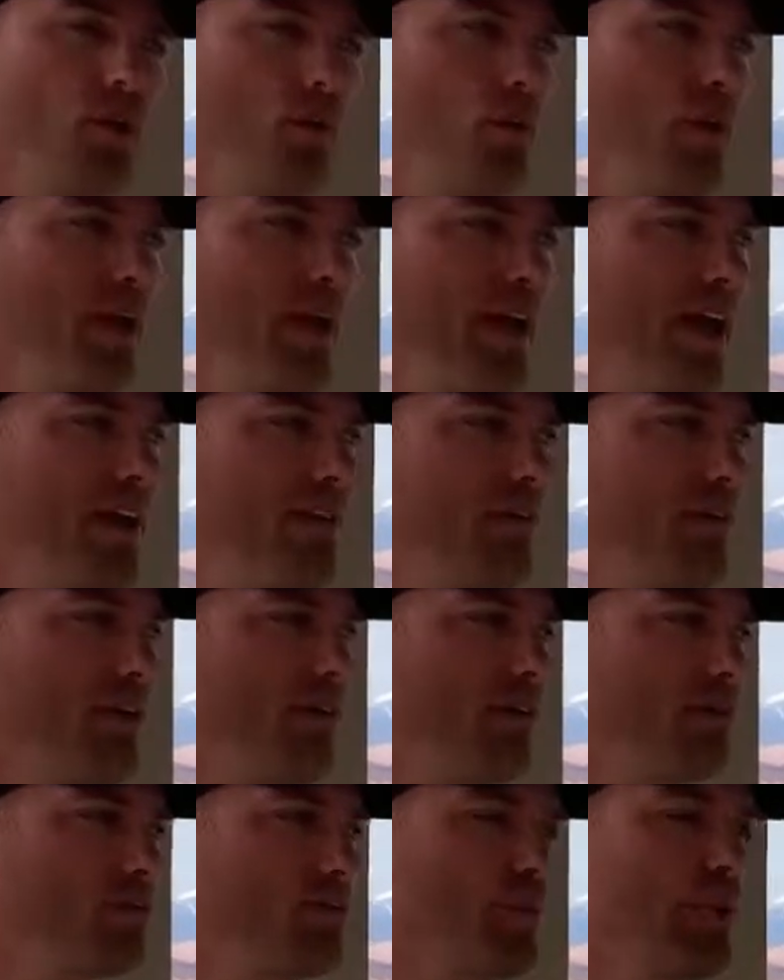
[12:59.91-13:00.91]
we have
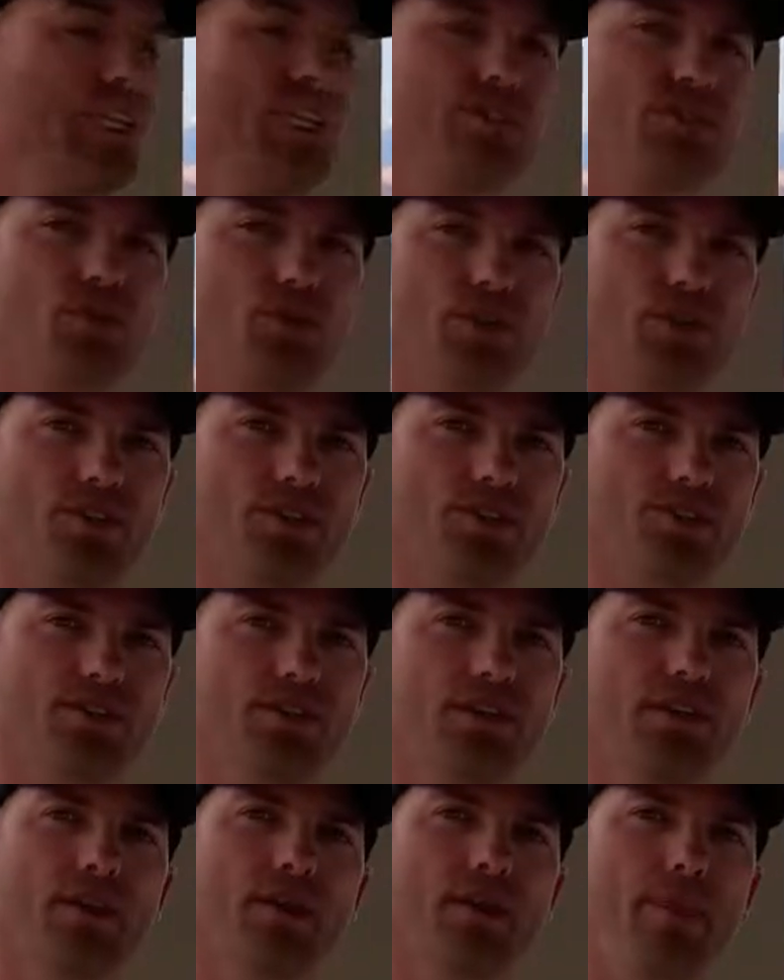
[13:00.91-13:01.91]
a resource
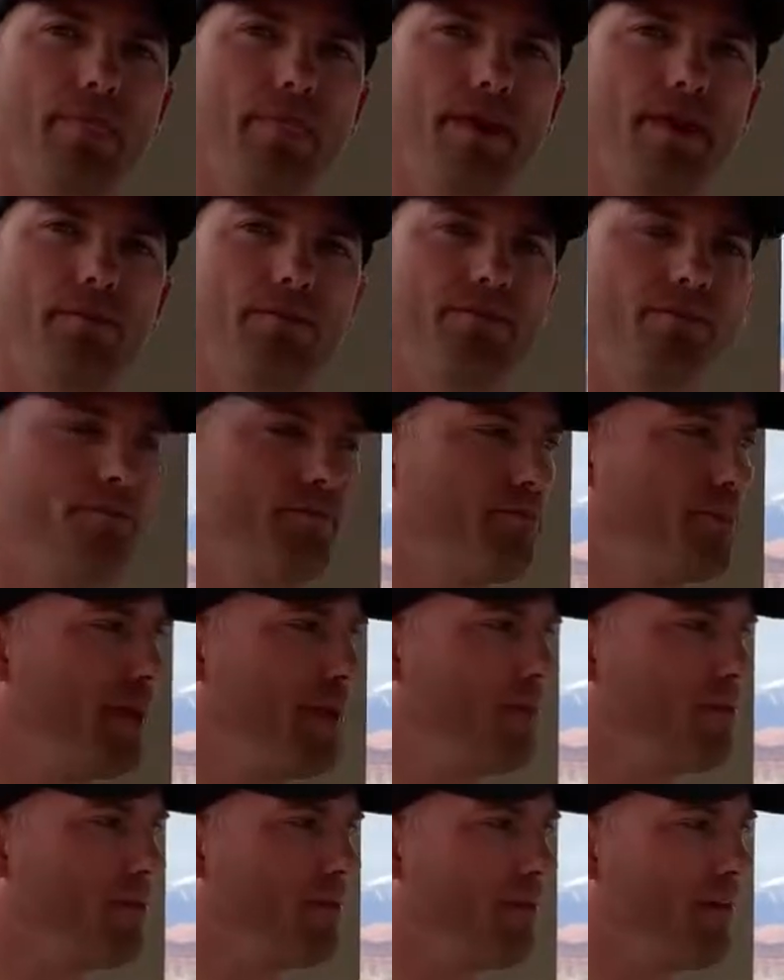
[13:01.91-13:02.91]
of
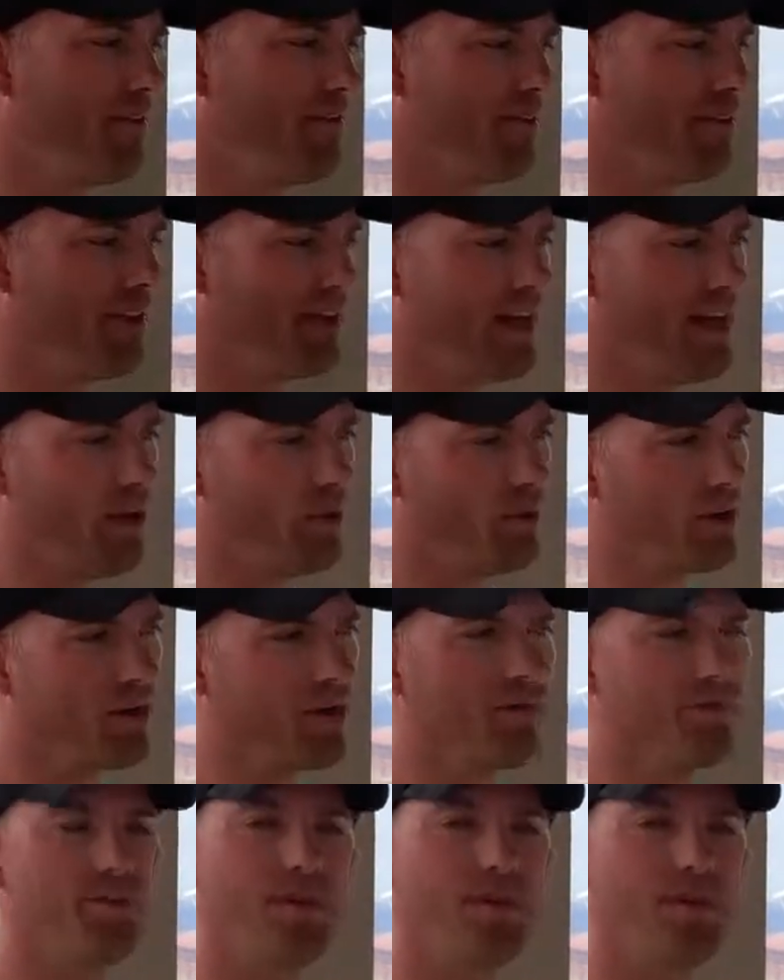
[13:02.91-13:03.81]
people, of a network of